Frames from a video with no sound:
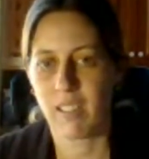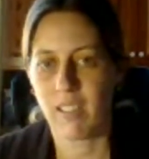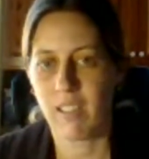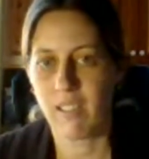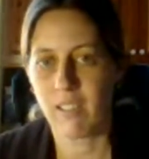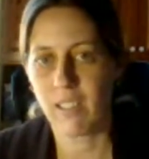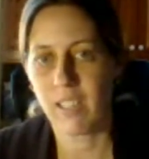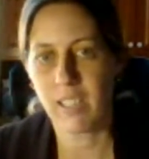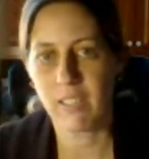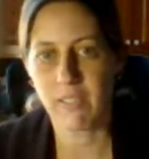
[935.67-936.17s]

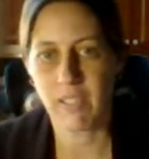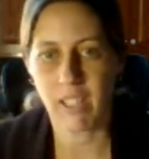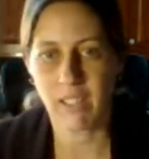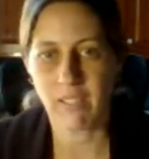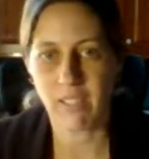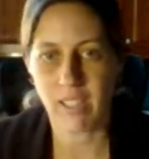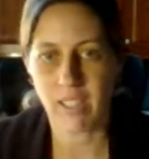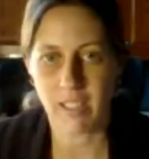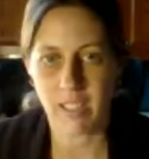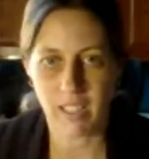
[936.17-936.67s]
you leave
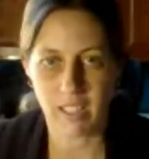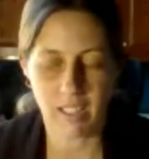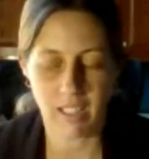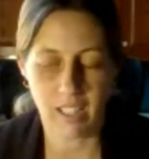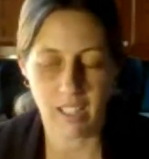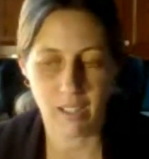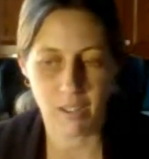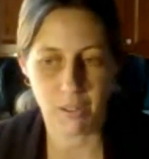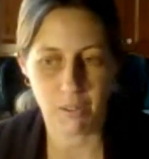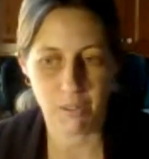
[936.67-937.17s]

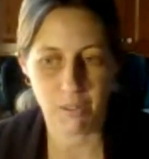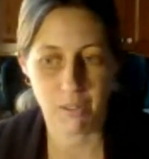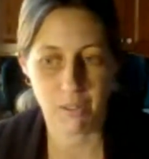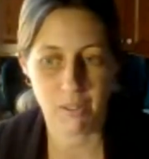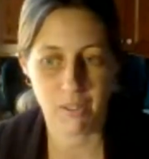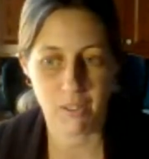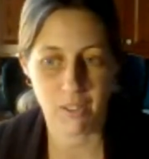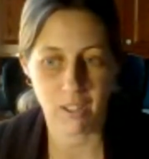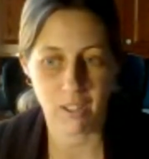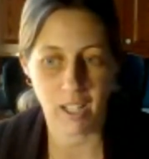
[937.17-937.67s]
everything
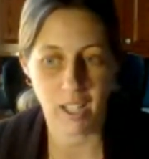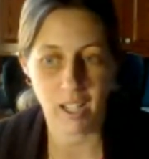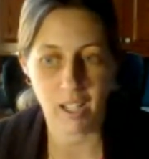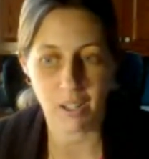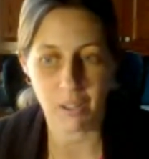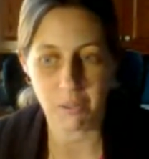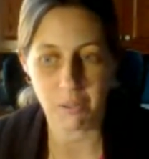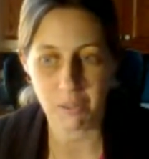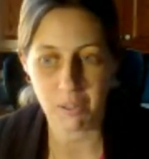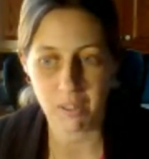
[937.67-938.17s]
else
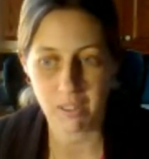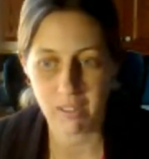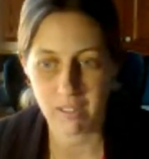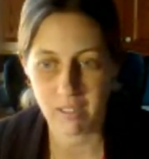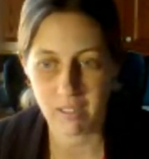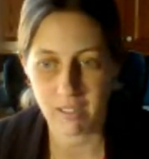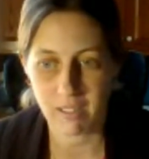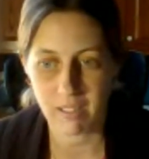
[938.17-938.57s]
out.